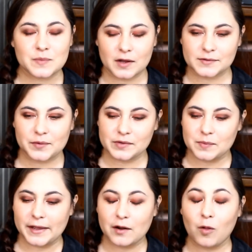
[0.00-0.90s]
My husband was
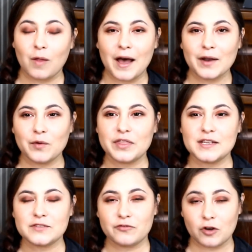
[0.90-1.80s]
playing online with
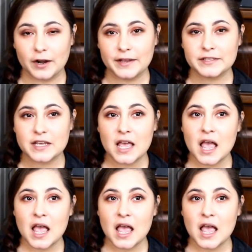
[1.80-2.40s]
his friend.